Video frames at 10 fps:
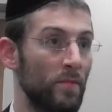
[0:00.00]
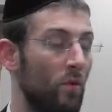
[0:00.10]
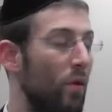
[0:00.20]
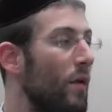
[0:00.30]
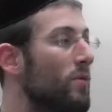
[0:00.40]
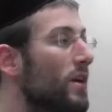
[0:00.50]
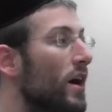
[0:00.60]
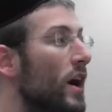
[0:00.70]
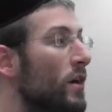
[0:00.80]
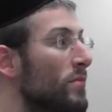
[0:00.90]
Why would the
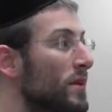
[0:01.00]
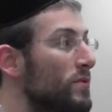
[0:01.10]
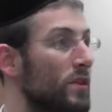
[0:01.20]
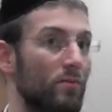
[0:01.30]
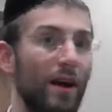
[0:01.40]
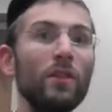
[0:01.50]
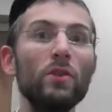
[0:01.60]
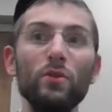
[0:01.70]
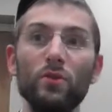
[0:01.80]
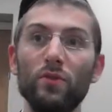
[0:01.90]
Chachamim agree? The Ran
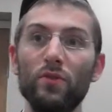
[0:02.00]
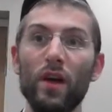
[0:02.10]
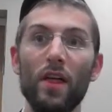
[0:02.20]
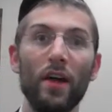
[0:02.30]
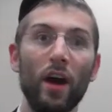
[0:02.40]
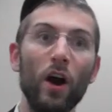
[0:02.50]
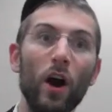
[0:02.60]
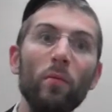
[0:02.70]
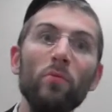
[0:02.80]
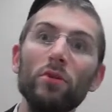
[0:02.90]
learns the
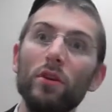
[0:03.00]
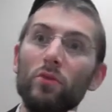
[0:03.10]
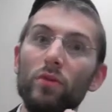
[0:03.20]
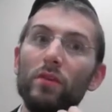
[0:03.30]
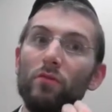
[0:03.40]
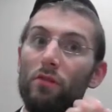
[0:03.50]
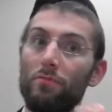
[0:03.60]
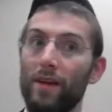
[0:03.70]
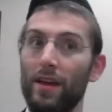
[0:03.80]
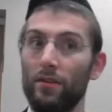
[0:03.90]
Chachamim will agree to Reb
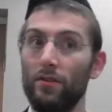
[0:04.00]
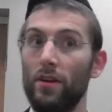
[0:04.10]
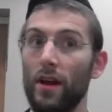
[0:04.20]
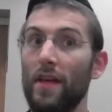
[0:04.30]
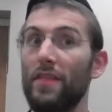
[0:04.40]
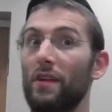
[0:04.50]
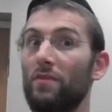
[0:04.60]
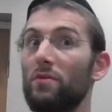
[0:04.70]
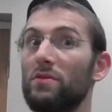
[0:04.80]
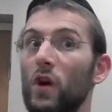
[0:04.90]
Meir that if
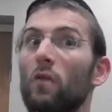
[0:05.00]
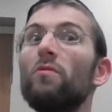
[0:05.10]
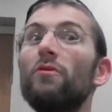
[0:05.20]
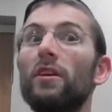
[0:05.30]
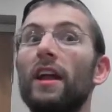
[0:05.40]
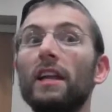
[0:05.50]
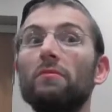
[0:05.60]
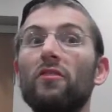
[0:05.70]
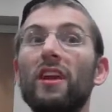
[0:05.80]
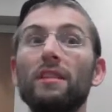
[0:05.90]
there was no Befanim
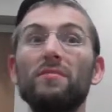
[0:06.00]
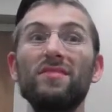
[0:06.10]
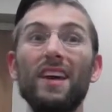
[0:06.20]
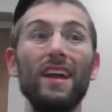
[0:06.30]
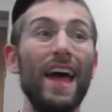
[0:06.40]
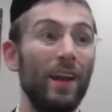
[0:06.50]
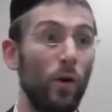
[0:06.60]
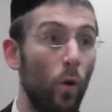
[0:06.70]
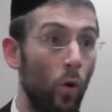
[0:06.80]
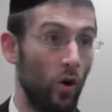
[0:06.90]
Nechtav said
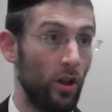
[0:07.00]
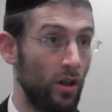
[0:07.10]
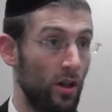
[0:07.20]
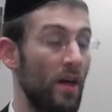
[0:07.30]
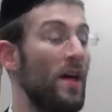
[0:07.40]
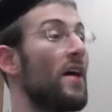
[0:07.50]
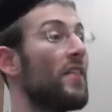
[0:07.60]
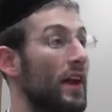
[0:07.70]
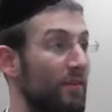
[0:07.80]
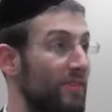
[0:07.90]
at all,
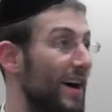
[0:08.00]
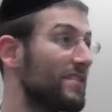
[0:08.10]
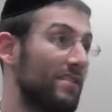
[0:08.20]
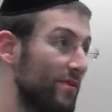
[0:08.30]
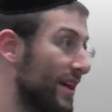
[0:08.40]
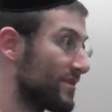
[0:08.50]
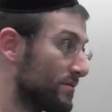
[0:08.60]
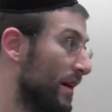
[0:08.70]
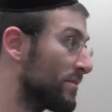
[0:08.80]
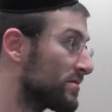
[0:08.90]
then Avada the Vlad is a
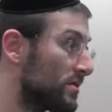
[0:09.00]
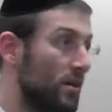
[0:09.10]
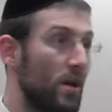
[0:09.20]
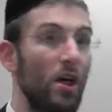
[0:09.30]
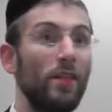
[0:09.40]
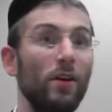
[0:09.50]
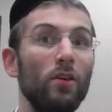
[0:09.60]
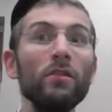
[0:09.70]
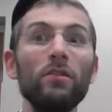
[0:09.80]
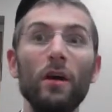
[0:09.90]
Mamzer. The
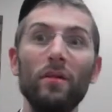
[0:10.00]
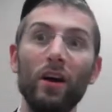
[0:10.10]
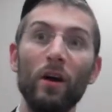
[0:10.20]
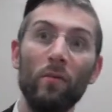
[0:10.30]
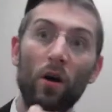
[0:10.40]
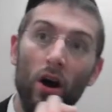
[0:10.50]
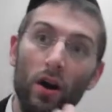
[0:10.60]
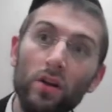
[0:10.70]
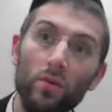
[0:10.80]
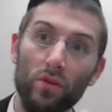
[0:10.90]
only time the Chachamim
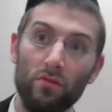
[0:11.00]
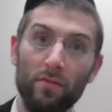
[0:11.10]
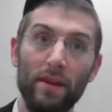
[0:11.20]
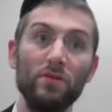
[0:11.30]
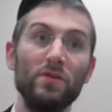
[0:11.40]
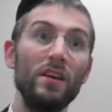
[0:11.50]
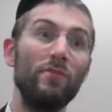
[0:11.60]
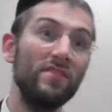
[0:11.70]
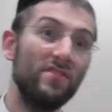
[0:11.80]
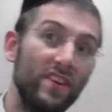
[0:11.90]
argue with Reb Meir is if
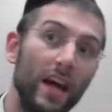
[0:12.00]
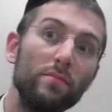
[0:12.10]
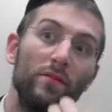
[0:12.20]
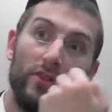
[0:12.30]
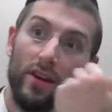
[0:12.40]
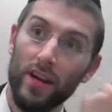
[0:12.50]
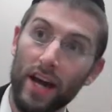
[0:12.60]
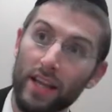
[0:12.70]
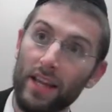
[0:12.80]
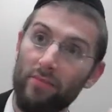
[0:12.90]
he said Befanim
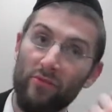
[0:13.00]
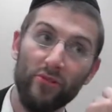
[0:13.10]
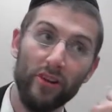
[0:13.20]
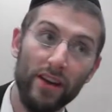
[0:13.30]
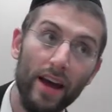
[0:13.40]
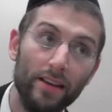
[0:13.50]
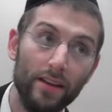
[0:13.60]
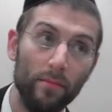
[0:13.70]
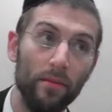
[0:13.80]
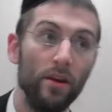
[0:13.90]

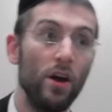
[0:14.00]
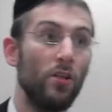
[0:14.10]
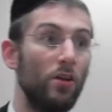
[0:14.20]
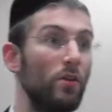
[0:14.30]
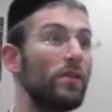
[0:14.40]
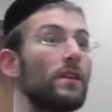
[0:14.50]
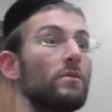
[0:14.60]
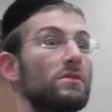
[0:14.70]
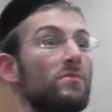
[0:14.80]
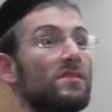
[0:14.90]
Nechtav. The only thing that
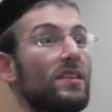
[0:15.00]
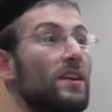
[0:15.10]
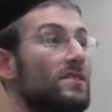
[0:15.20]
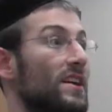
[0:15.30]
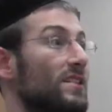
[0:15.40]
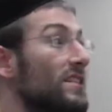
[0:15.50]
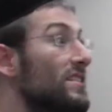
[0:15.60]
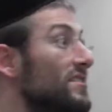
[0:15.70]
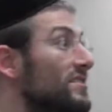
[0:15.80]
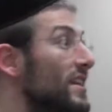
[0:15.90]
was missing is that he
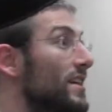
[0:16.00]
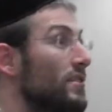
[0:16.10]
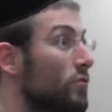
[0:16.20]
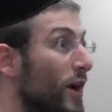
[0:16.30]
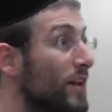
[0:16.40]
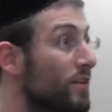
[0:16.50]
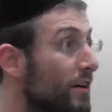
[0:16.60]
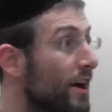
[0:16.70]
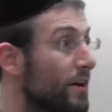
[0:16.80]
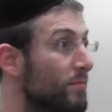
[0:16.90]
didn't say it at the right
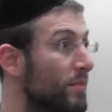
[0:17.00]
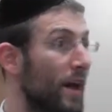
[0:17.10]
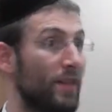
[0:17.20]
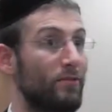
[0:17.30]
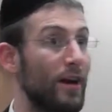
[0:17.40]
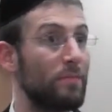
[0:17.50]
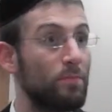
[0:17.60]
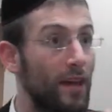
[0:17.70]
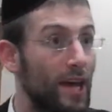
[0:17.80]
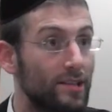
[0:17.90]
time and the right
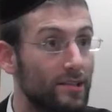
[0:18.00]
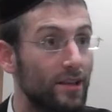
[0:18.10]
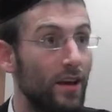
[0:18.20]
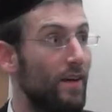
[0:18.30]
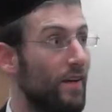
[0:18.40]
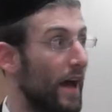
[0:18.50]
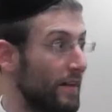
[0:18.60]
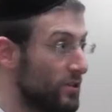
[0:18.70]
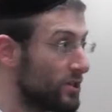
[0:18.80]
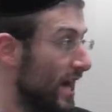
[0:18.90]
place at
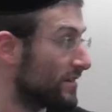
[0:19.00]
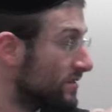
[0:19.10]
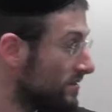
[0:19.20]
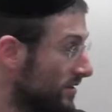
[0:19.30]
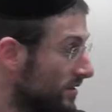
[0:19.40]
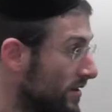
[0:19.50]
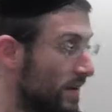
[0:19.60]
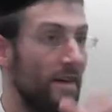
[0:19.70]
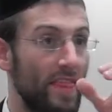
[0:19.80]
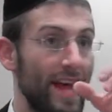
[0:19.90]
the Shas Nesina.
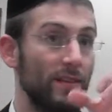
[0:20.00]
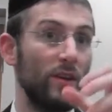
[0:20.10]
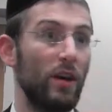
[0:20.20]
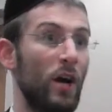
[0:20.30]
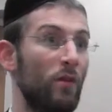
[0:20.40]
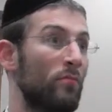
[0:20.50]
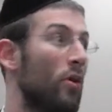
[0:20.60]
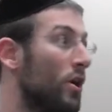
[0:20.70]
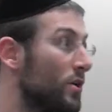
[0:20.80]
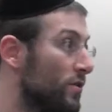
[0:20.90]
That's when the Chachamim
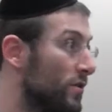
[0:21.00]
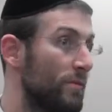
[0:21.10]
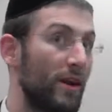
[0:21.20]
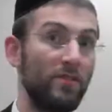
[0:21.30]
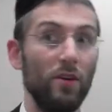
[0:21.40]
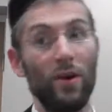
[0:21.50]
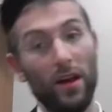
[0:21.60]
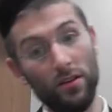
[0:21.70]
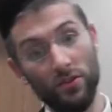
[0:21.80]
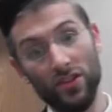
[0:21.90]
argue and Reb Meir and say,
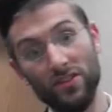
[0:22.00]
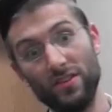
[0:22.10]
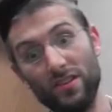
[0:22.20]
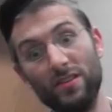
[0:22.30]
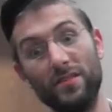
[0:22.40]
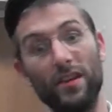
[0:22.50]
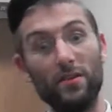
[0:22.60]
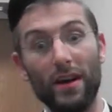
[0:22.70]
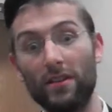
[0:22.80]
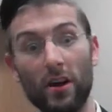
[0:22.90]
well, just because he didn't say it at the
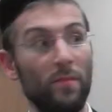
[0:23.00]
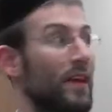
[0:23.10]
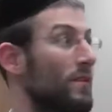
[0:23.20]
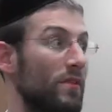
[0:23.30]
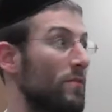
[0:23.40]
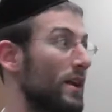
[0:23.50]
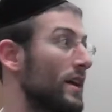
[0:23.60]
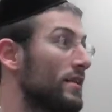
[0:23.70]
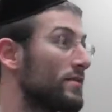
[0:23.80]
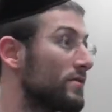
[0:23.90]
right time, then we're not
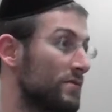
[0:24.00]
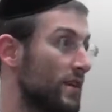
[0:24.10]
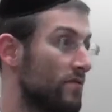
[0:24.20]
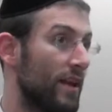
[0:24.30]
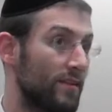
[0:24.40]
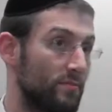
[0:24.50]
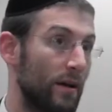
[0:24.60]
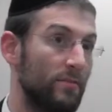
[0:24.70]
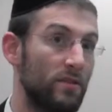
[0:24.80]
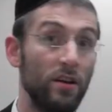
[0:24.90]
going to say the Vlad is a
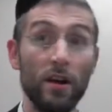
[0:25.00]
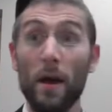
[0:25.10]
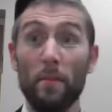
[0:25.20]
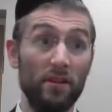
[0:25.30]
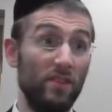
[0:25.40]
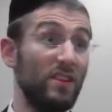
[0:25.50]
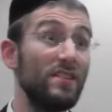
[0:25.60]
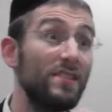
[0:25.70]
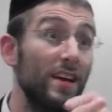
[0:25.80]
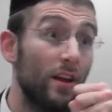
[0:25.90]
Mamzer. But if he
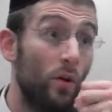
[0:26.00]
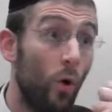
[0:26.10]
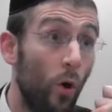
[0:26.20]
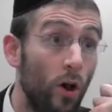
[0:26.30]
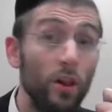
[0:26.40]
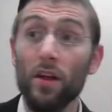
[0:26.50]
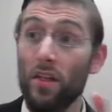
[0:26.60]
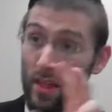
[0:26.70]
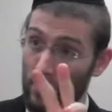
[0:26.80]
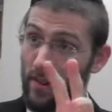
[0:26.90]
didn't say it at all,
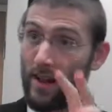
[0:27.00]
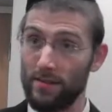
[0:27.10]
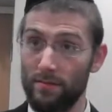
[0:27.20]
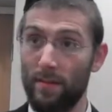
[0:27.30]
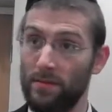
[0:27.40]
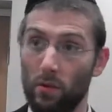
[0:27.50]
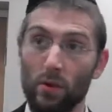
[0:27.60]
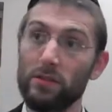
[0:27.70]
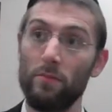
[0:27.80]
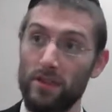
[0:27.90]
then the Vlad is a Mamzer.
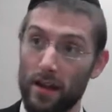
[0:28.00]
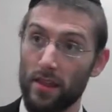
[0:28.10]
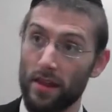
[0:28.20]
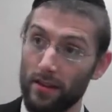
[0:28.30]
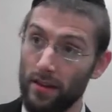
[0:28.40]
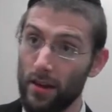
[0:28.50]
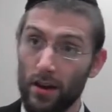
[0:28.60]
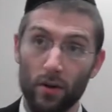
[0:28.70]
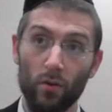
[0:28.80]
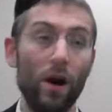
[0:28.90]
What's the pshat of that?
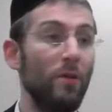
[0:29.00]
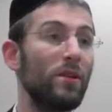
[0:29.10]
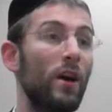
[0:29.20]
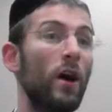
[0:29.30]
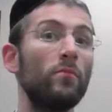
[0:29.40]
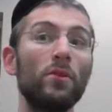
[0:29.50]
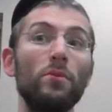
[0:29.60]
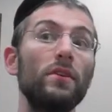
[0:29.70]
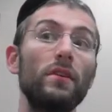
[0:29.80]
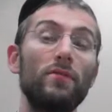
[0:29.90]
Why would the Chachamim
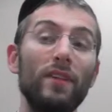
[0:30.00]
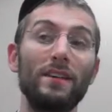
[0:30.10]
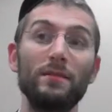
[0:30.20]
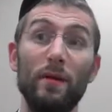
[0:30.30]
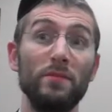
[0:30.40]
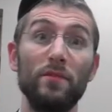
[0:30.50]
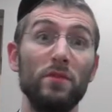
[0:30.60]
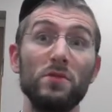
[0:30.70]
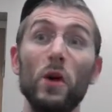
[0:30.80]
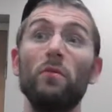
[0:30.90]
agree that the Vlad is a Mamzer if there
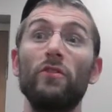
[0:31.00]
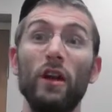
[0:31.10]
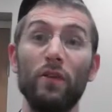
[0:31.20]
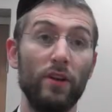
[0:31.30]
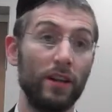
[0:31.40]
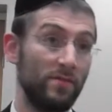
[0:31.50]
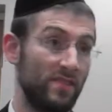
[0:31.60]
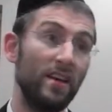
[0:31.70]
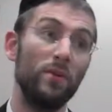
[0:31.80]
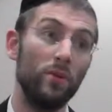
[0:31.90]
was no Befanim Nechtav
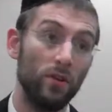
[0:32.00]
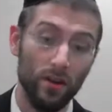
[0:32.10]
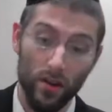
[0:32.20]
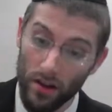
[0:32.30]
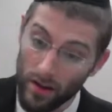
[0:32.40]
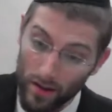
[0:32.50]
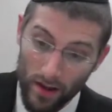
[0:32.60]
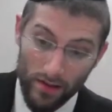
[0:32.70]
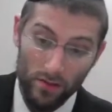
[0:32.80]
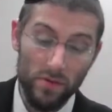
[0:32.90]
said at all?
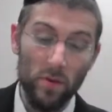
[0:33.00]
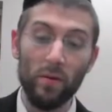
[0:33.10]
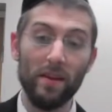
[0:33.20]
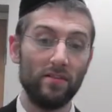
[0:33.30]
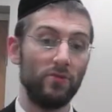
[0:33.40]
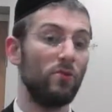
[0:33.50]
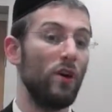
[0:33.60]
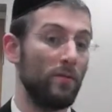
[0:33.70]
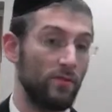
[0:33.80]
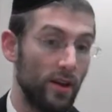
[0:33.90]
So we spoke about this a few
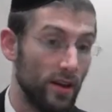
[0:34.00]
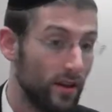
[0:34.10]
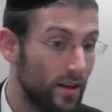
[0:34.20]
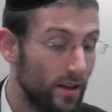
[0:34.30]
times already.